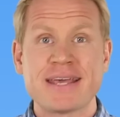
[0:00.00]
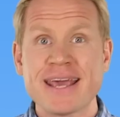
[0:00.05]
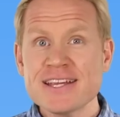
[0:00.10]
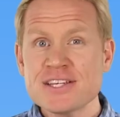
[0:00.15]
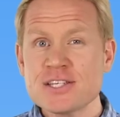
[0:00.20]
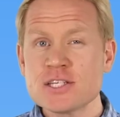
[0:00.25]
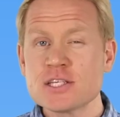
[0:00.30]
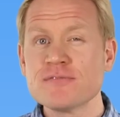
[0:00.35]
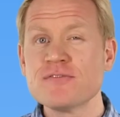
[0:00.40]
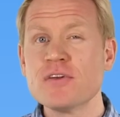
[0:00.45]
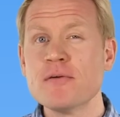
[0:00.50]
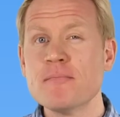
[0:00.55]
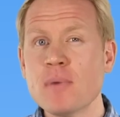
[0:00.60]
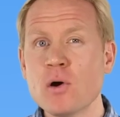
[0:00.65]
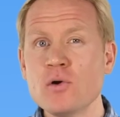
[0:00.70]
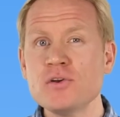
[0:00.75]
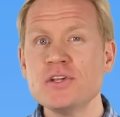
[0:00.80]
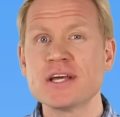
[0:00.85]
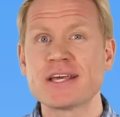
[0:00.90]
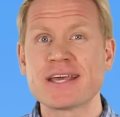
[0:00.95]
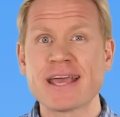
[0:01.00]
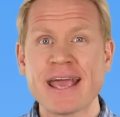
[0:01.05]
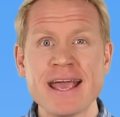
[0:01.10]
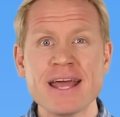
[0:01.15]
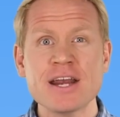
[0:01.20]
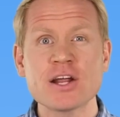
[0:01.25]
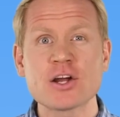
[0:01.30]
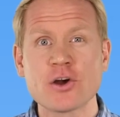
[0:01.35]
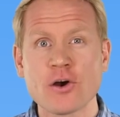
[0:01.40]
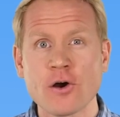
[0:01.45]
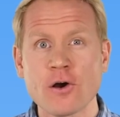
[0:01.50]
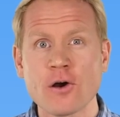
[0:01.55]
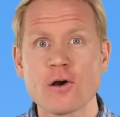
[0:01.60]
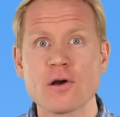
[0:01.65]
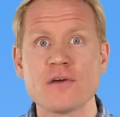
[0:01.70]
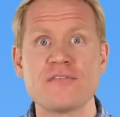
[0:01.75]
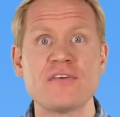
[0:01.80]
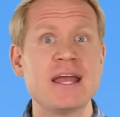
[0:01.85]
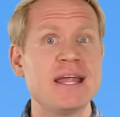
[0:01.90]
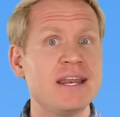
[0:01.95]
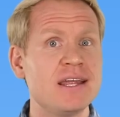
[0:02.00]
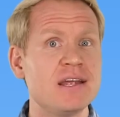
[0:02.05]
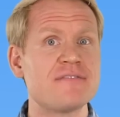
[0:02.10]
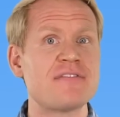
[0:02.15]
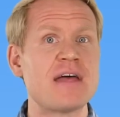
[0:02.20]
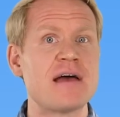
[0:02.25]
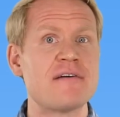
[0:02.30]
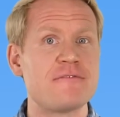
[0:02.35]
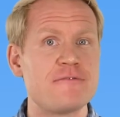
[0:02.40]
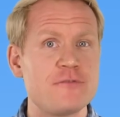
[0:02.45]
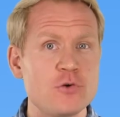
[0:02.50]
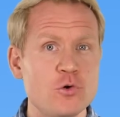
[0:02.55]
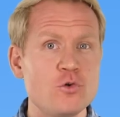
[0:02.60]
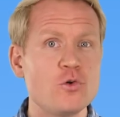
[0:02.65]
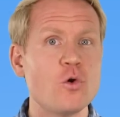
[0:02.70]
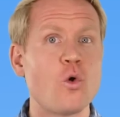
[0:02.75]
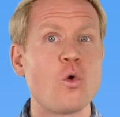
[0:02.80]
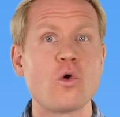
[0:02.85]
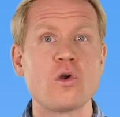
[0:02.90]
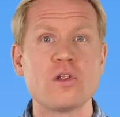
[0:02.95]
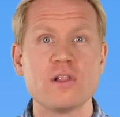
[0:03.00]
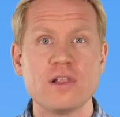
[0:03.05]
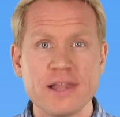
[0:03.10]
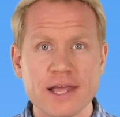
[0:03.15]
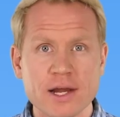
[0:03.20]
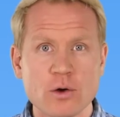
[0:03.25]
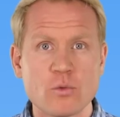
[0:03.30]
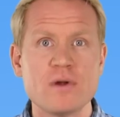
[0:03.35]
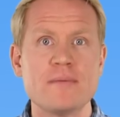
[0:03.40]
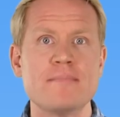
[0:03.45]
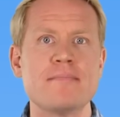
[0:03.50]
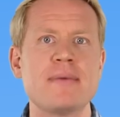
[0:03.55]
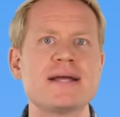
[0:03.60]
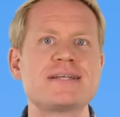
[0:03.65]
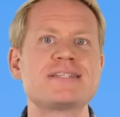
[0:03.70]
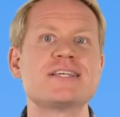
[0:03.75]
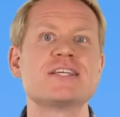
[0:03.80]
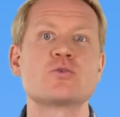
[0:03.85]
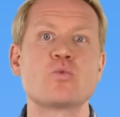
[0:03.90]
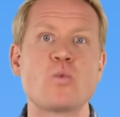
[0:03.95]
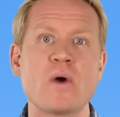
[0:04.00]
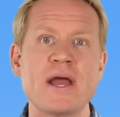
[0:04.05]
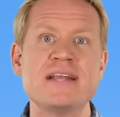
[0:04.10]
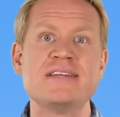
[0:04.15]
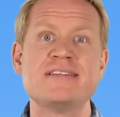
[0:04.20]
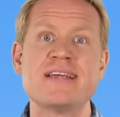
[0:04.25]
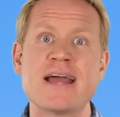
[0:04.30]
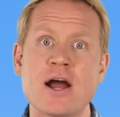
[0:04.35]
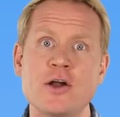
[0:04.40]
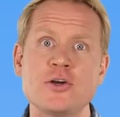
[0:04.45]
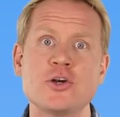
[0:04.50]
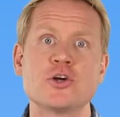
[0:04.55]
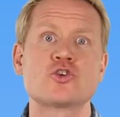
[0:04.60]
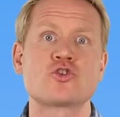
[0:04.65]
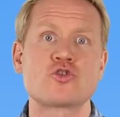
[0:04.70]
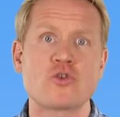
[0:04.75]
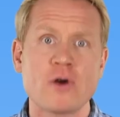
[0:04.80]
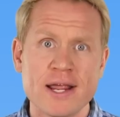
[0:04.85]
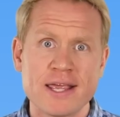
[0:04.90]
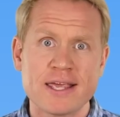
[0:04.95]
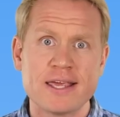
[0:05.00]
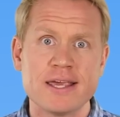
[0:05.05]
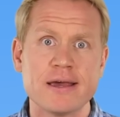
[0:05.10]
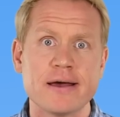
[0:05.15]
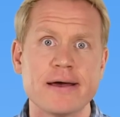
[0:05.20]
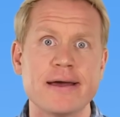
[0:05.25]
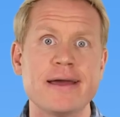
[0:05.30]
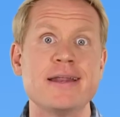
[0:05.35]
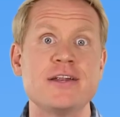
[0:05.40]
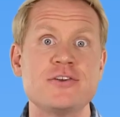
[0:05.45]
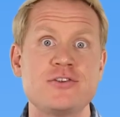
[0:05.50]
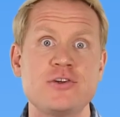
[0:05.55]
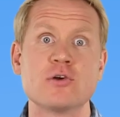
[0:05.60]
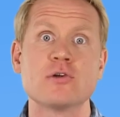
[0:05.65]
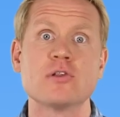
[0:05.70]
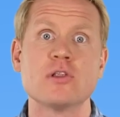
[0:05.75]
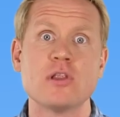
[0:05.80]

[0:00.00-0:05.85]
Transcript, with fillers: cases of pneumonia can occur if any of that food or liquid makes its way down your trachea and into your